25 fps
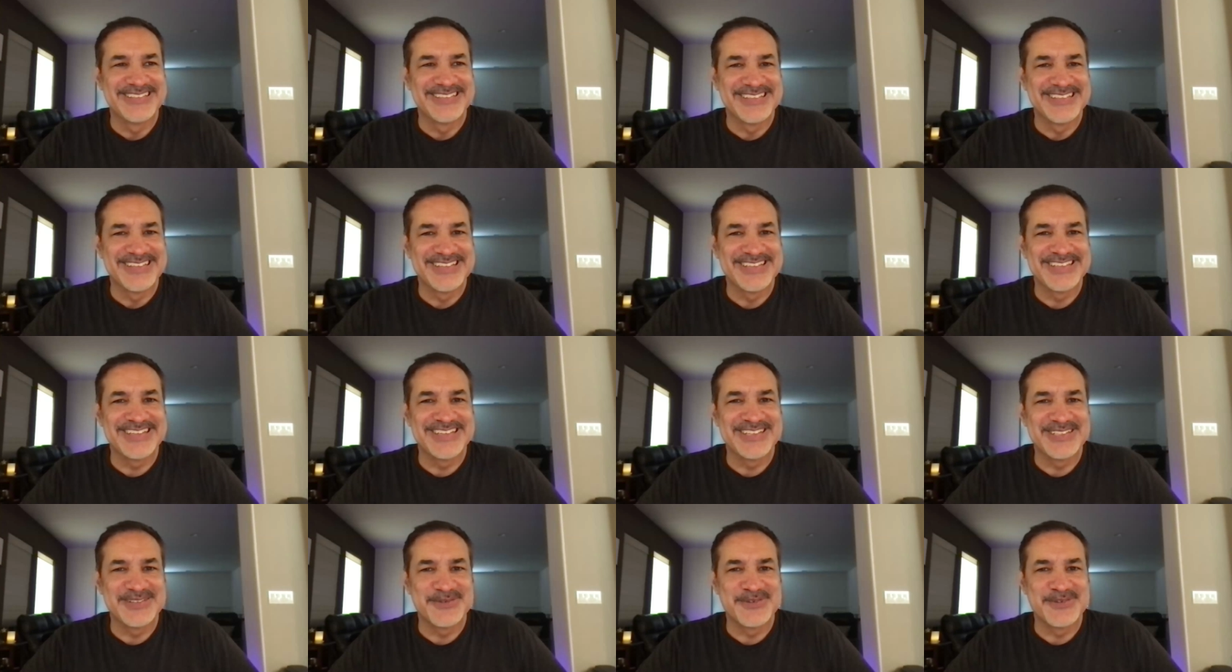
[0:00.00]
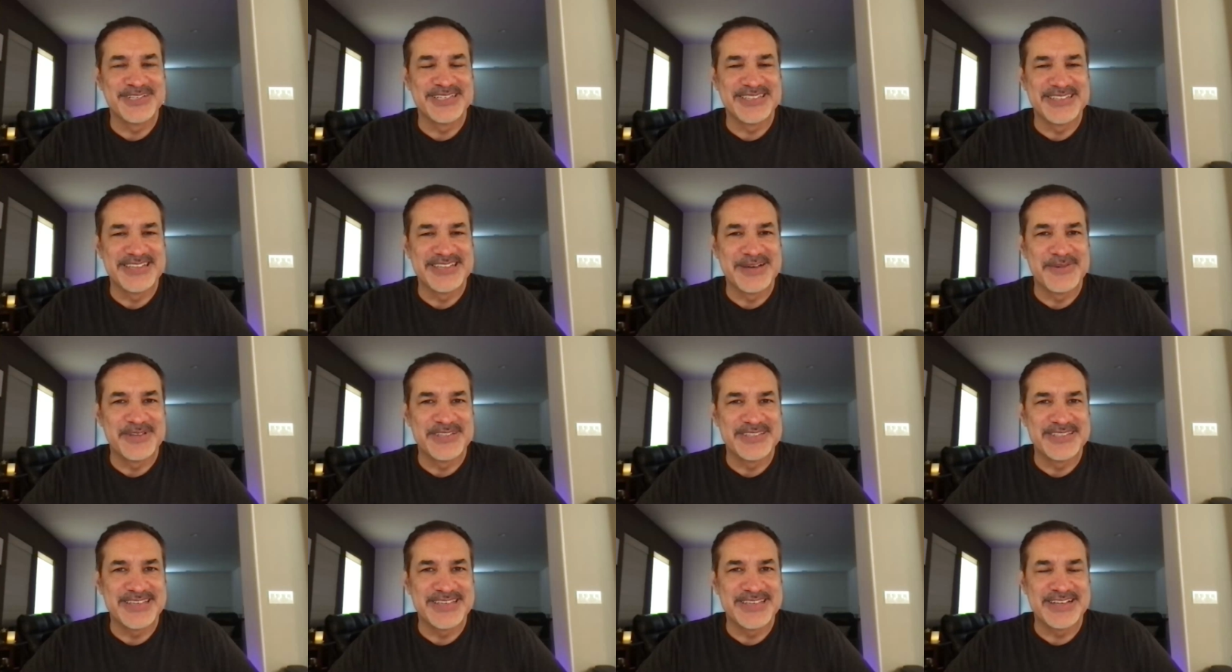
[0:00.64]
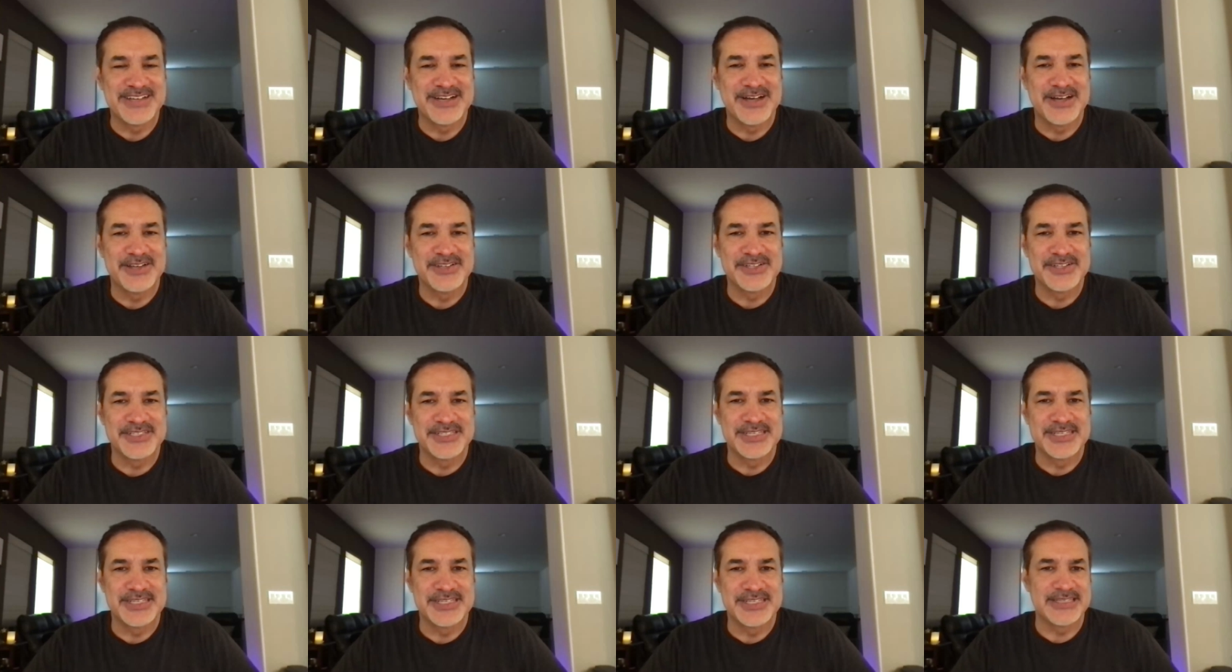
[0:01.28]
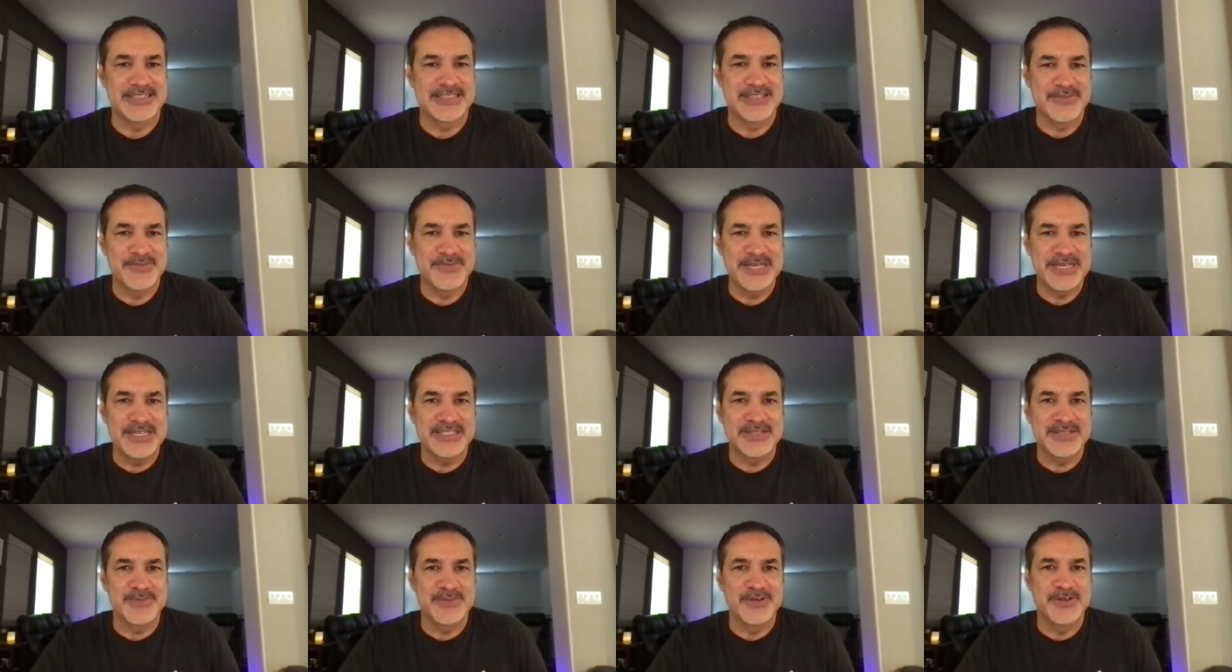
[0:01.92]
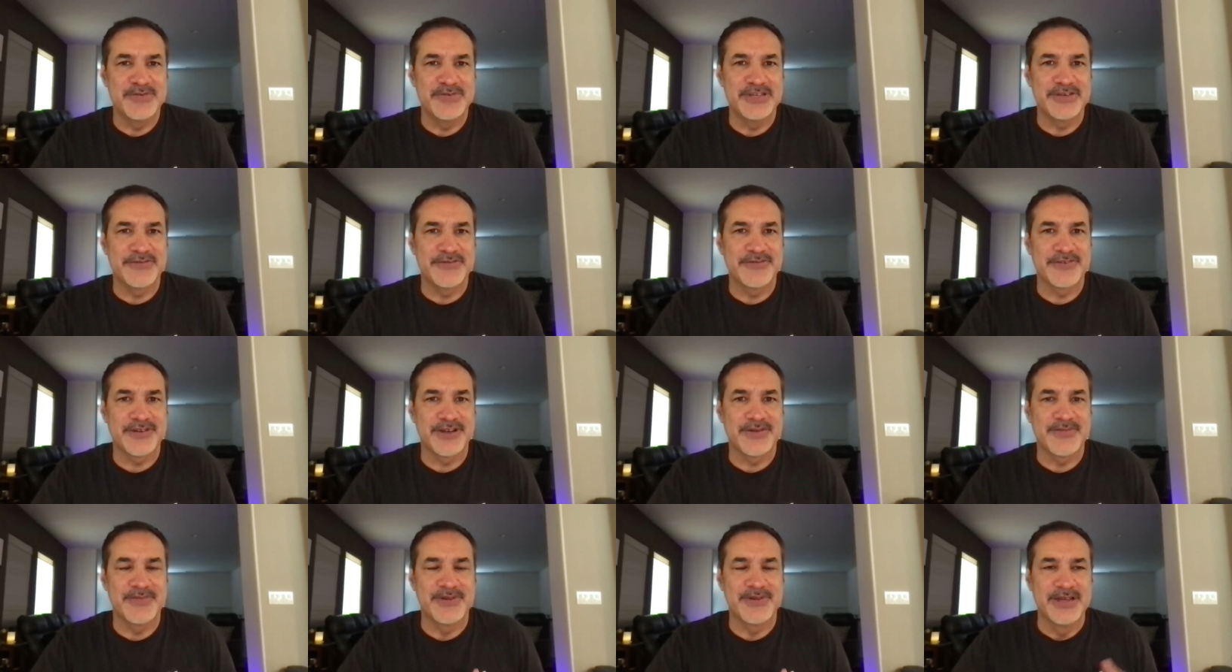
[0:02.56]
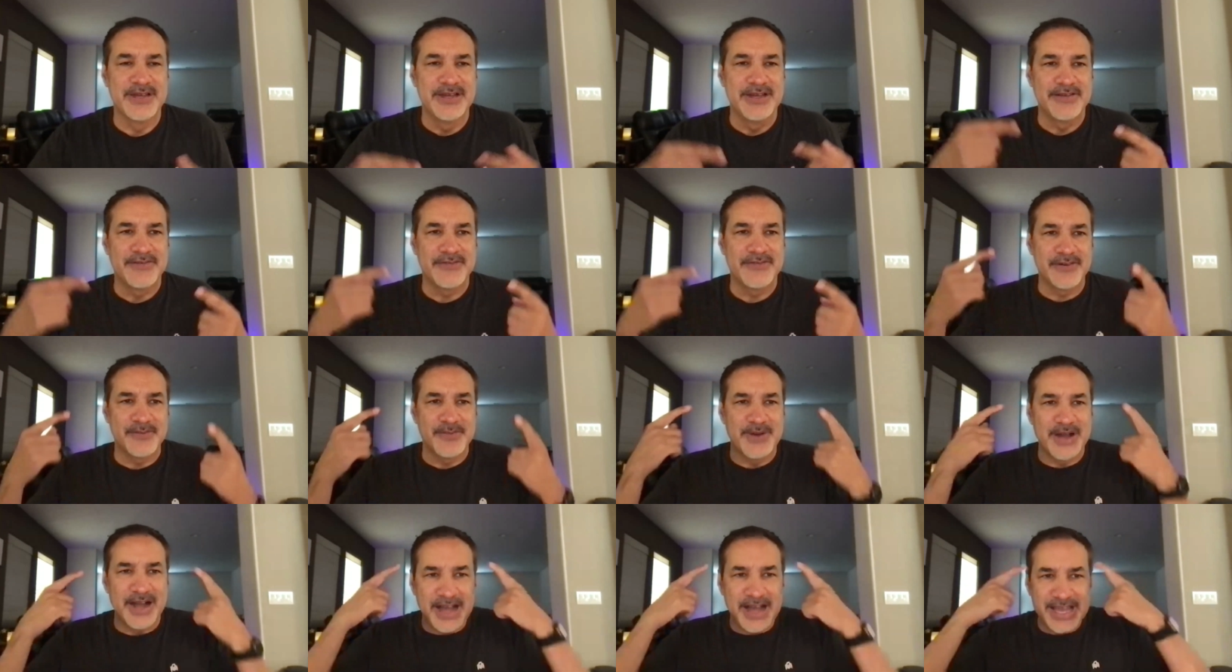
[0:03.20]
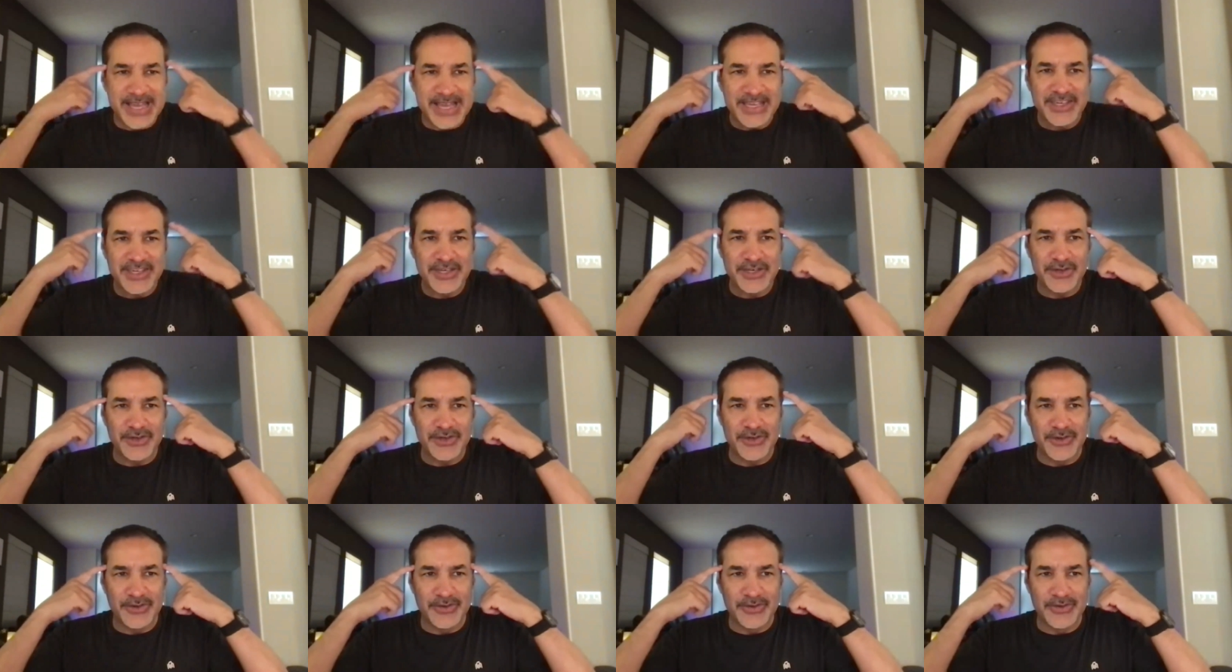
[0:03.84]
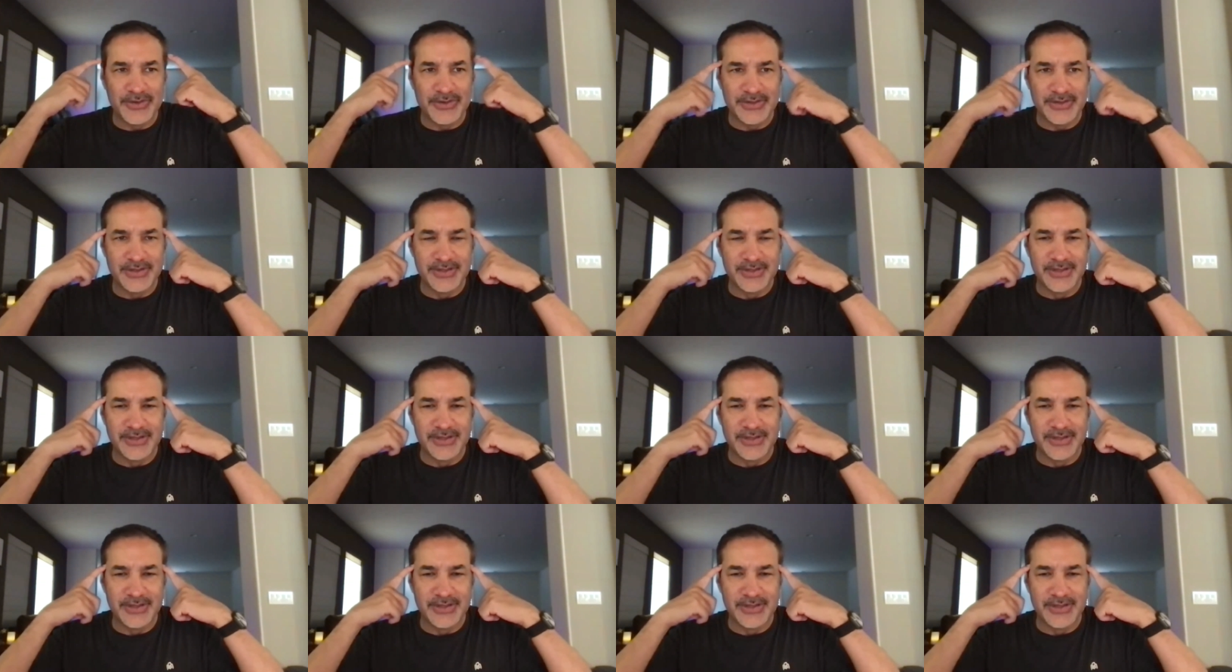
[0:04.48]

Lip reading: This is really namaste consciousness. And to me, it's moving from IQ